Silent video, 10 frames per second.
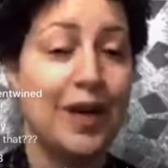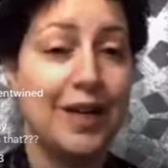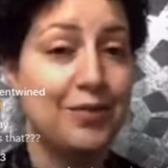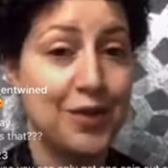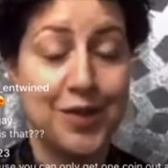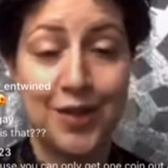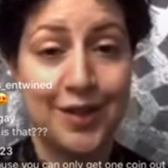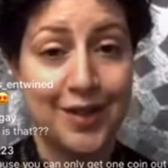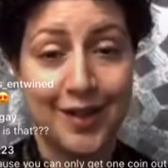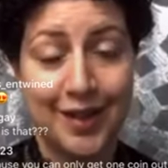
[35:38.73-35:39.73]
first
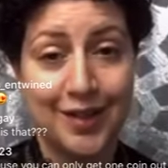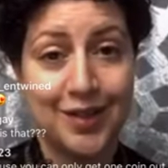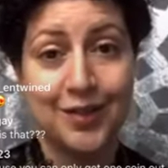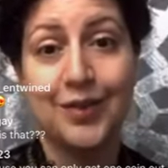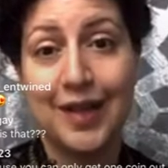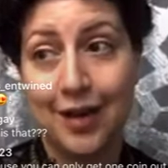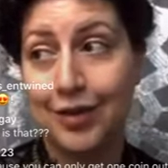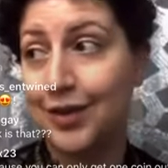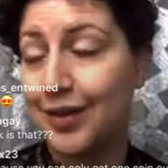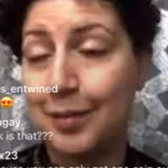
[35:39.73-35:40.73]
started talking to
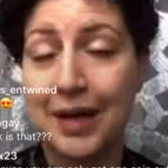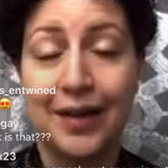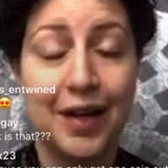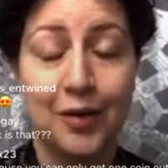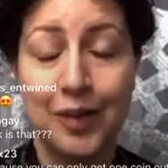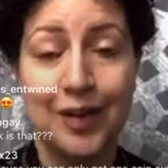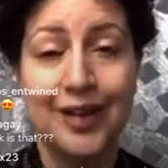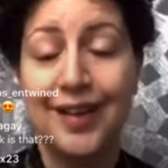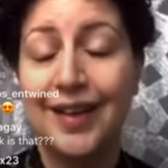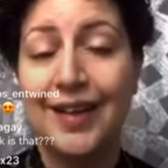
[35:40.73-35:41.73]
Kevin about hairwork,
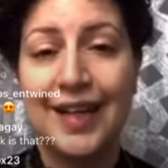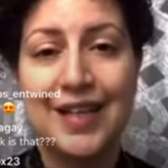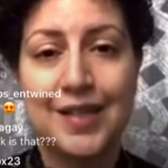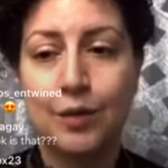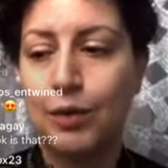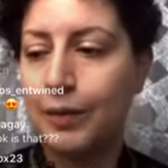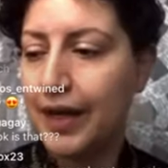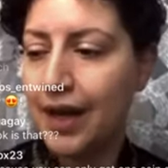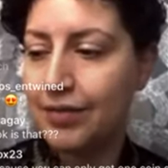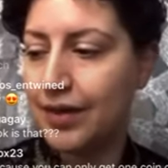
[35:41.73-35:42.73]
he said, Well, we
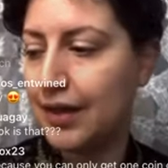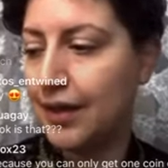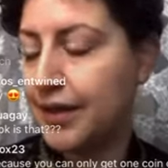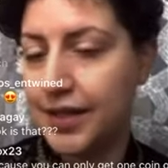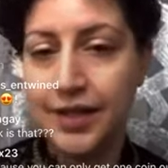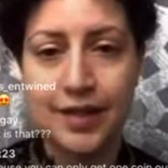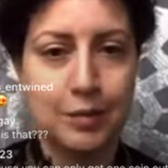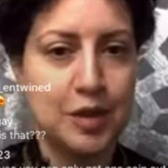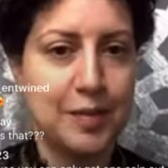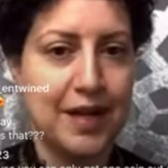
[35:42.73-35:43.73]
have a, a diadem
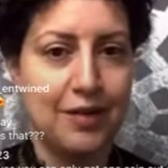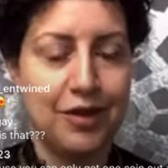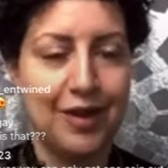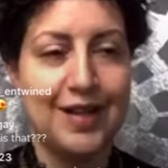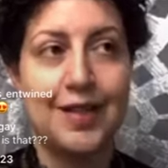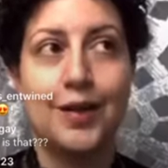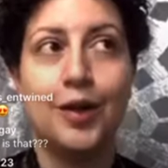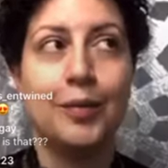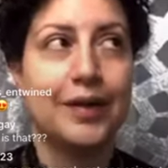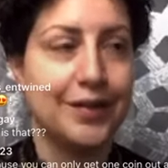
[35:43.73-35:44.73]
that's made out of hair. And I said,
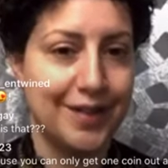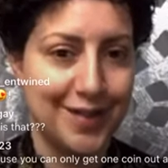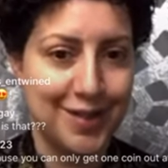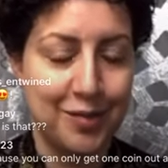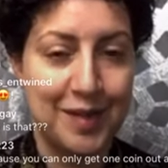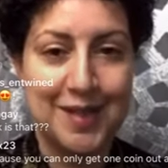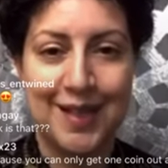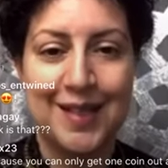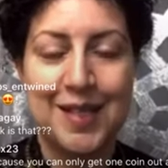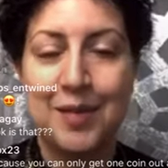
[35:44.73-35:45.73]
Oh my goodness, you must
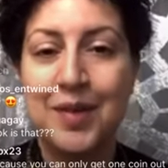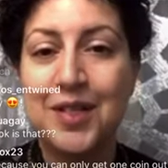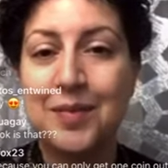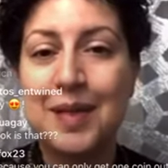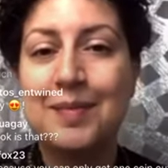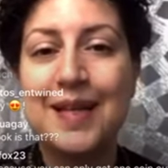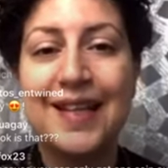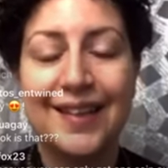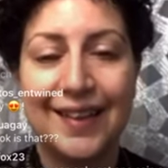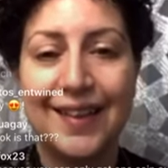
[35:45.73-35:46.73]
send this image to me
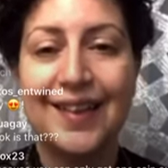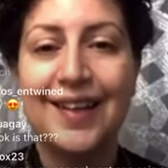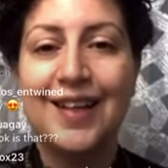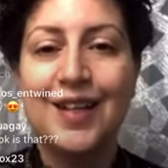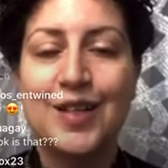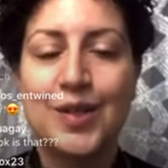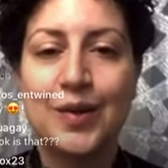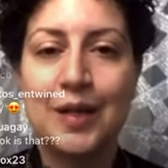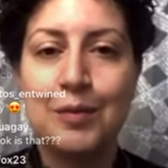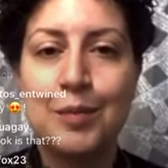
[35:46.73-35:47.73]
immediately. So
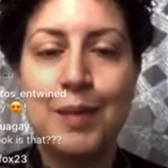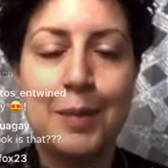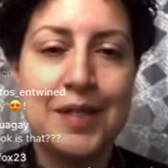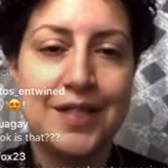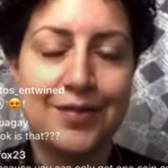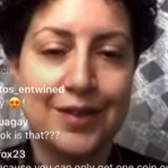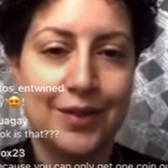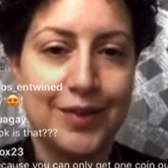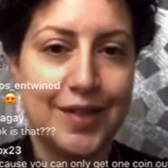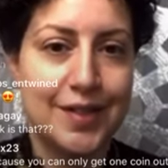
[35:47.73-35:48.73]
it, it may be
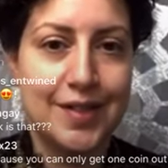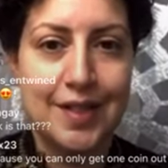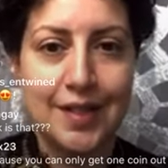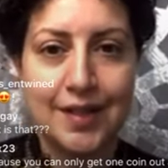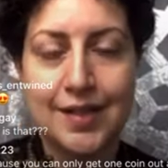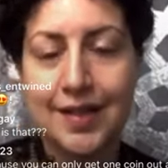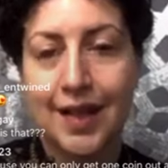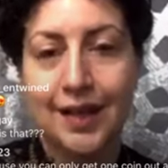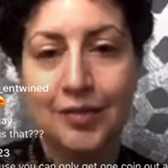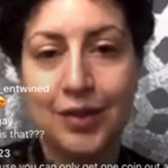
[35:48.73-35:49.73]
difficult to see at this
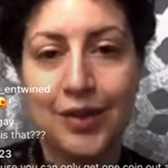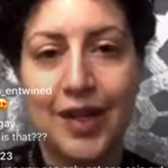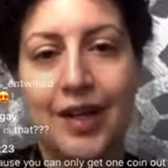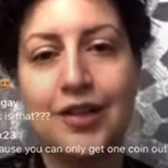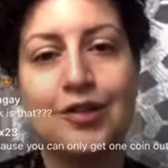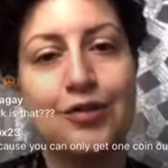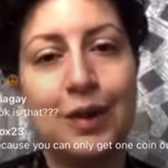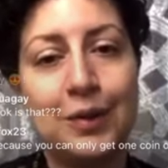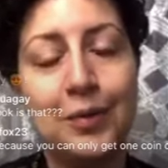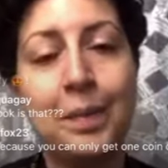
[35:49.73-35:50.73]
scale if you're looking on your
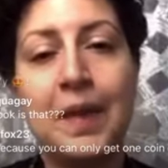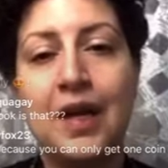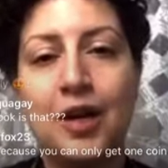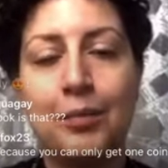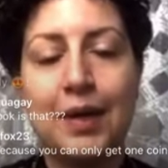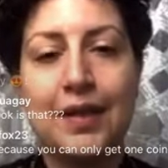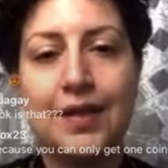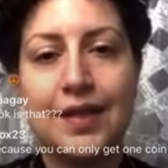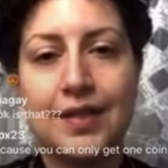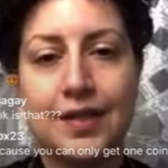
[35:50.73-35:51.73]
phone, but
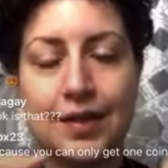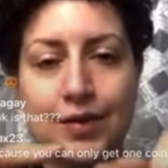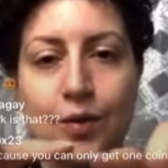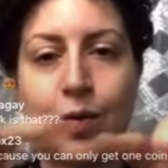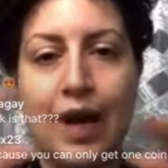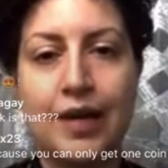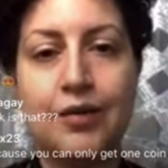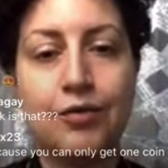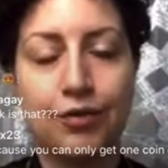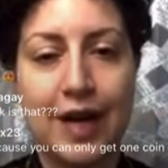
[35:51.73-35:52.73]
this, there's a
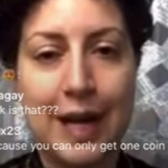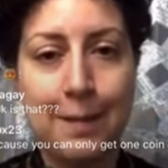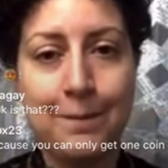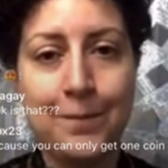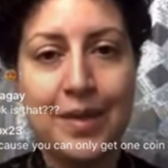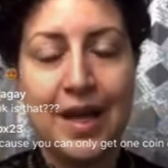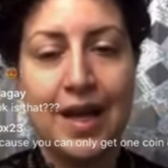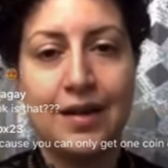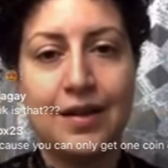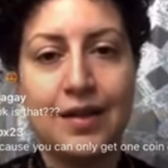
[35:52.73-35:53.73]
wire frame
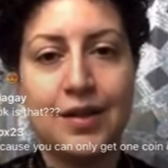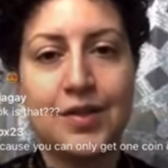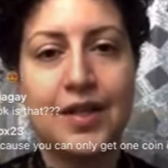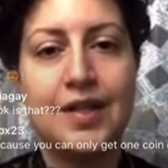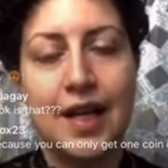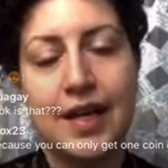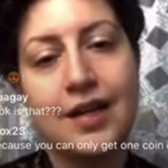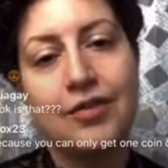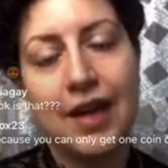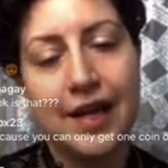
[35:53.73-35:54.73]
and then there's a
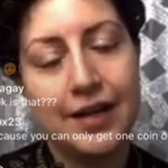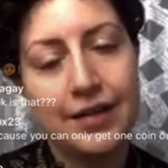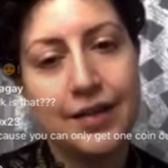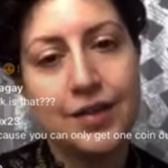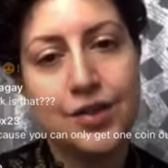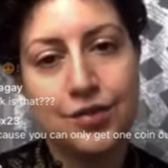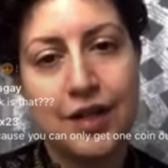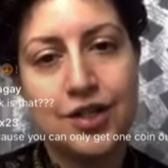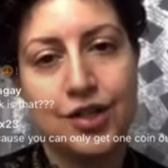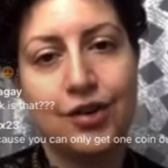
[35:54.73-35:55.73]
netting of hair that is
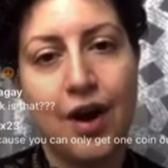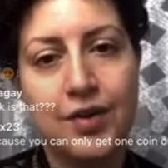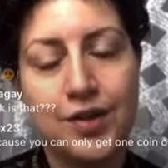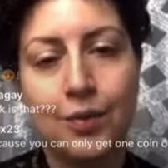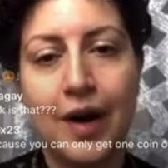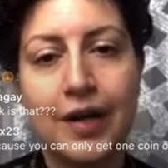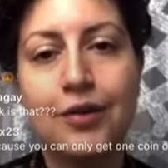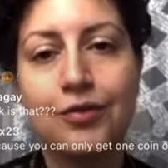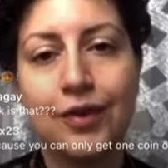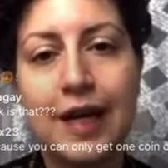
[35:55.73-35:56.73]
stretched across the
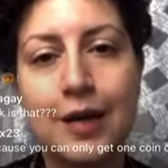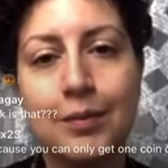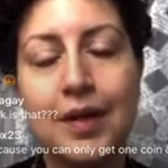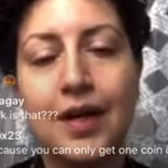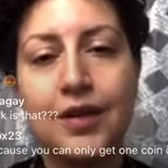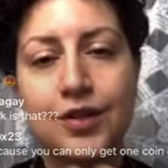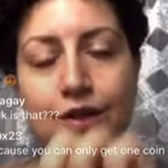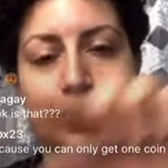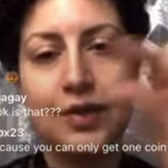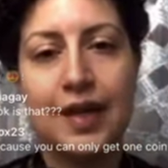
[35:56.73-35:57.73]
wire frame to
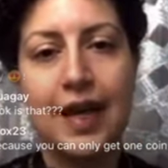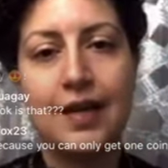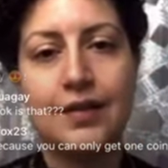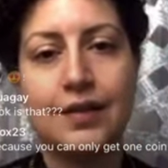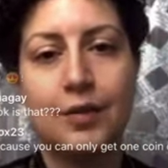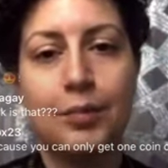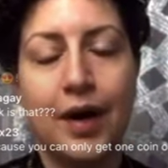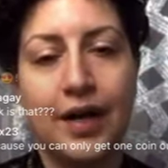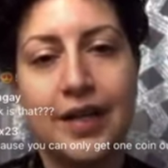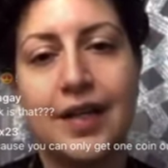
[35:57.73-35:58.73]
create the
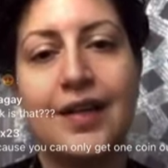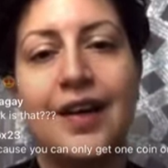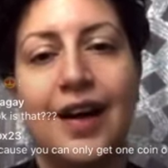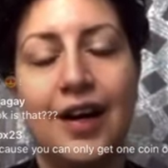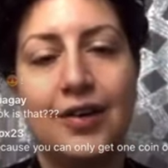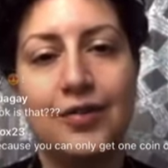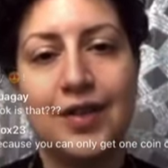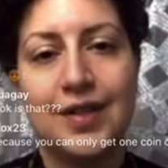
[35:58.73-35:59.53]
body of this